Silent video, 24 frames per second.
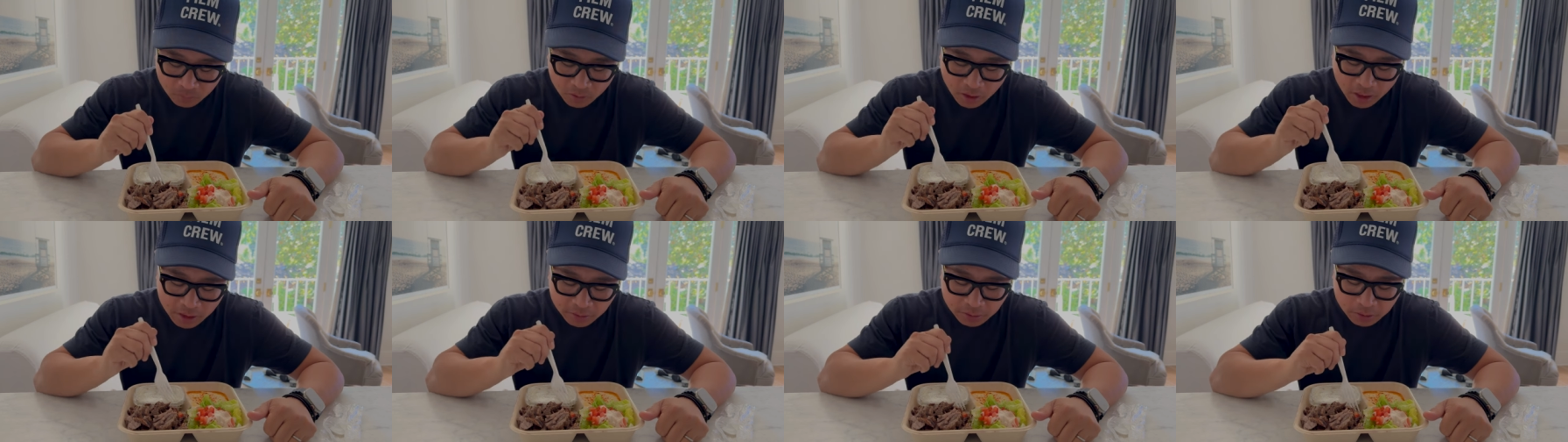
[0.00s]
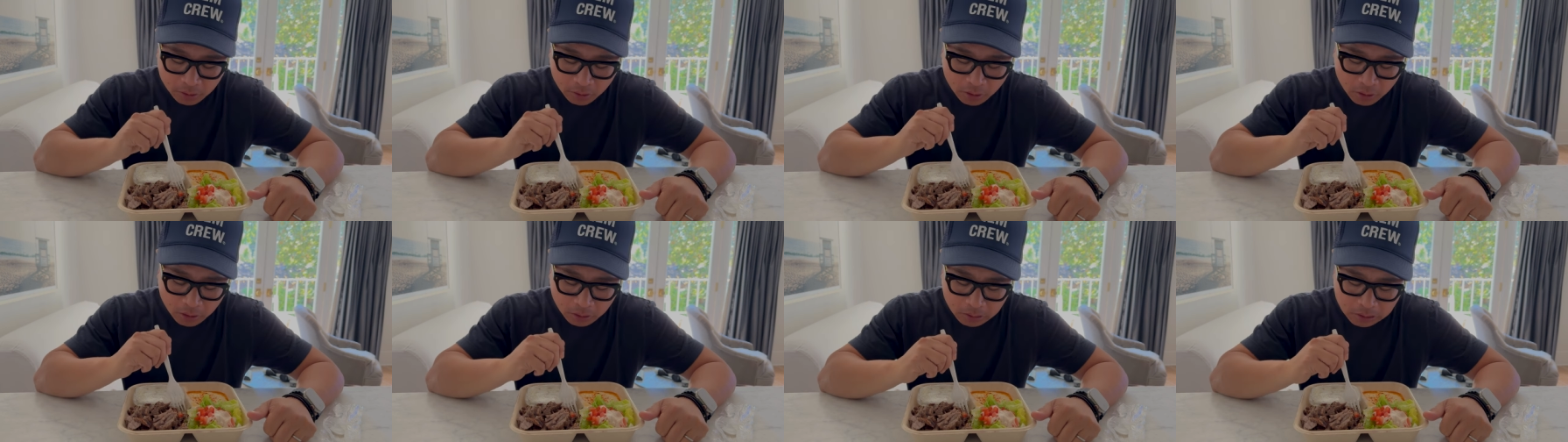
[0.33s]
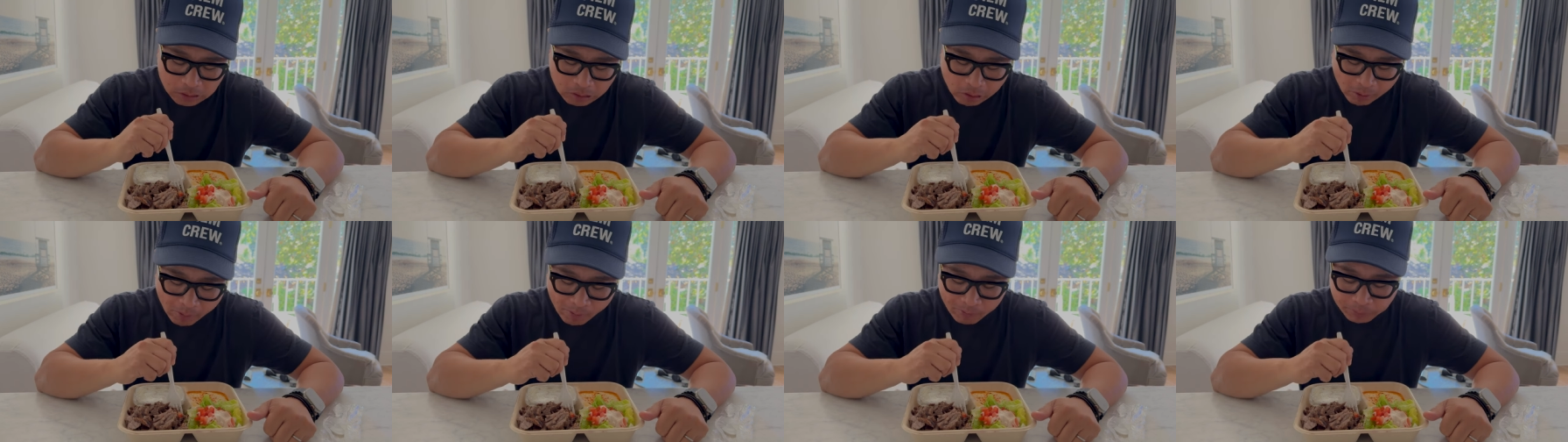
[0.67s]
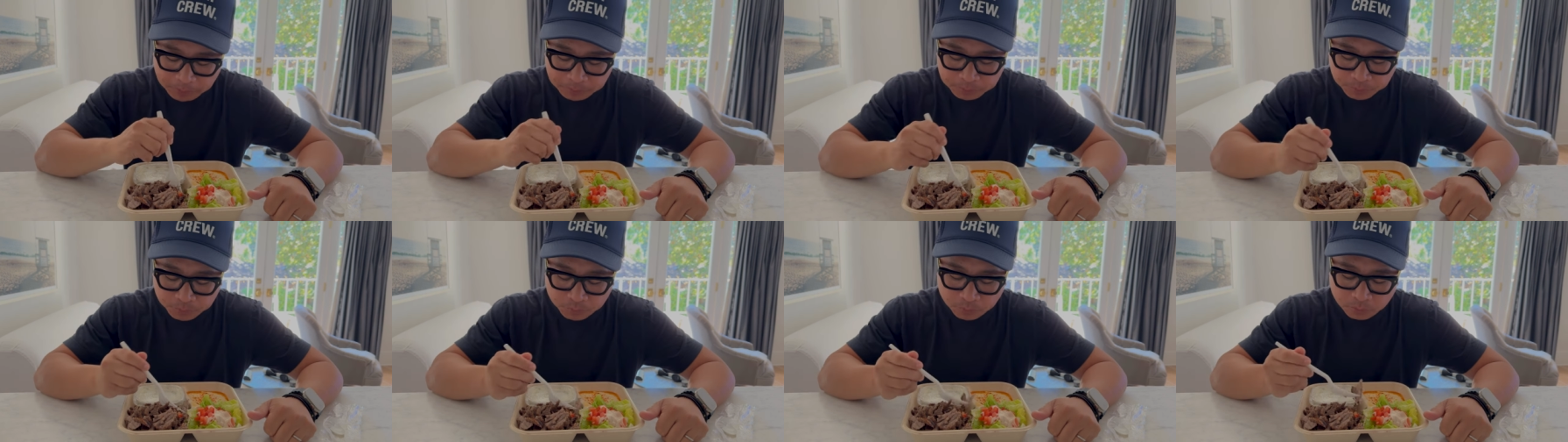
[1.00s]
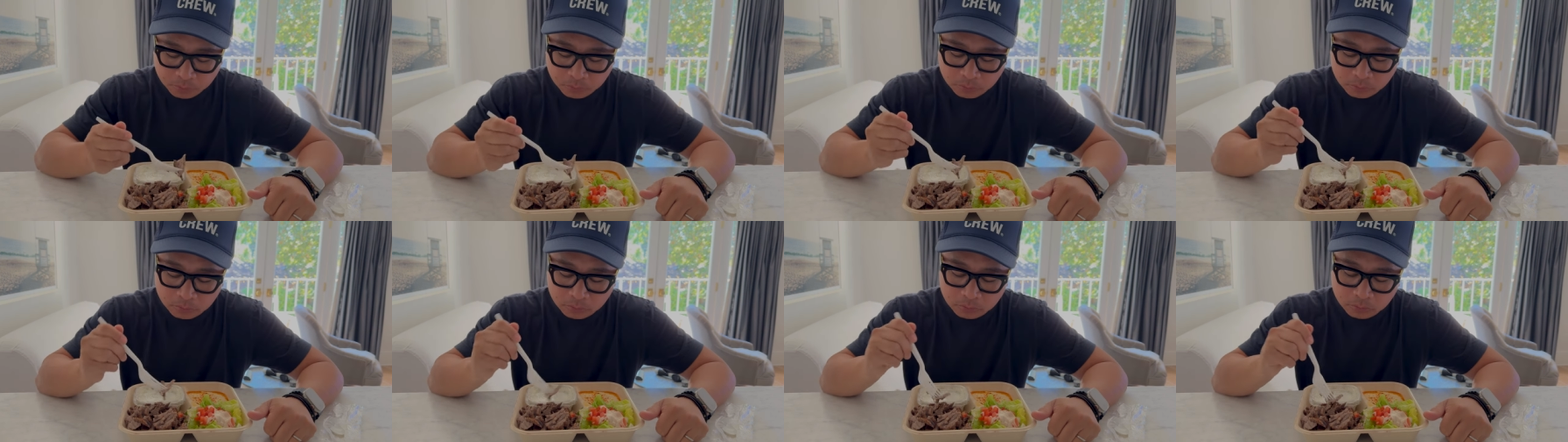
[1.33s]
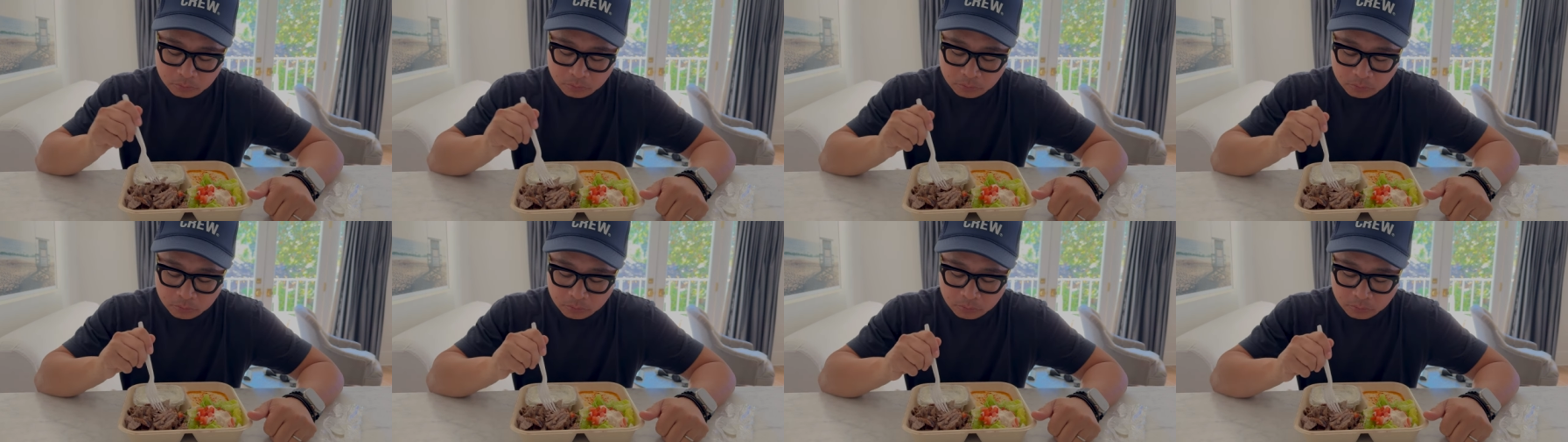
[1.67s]
How's it look?
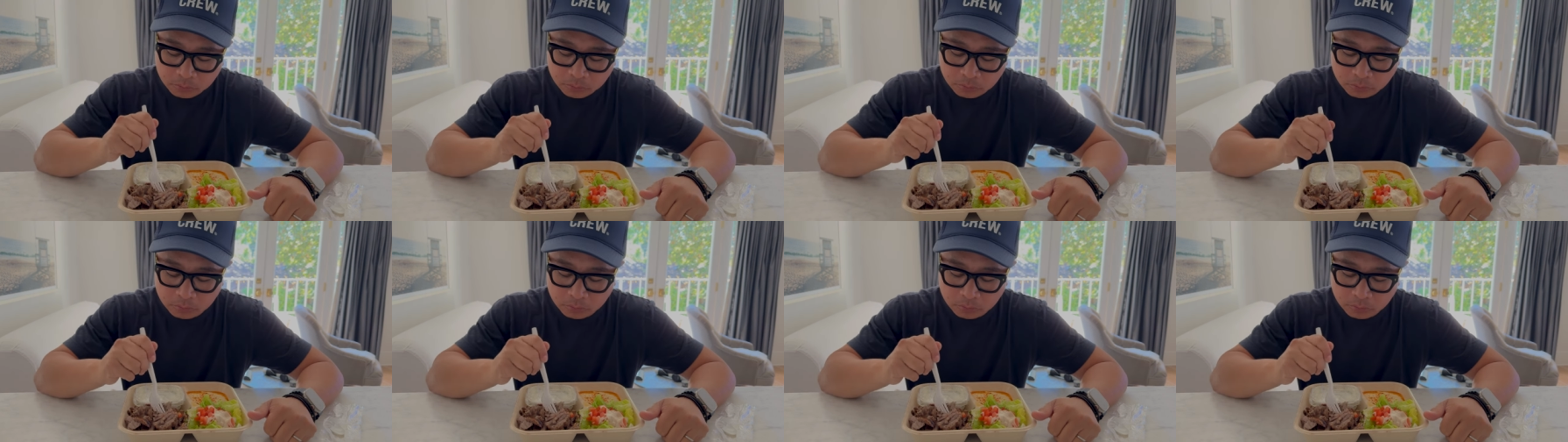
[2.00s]
Pretty.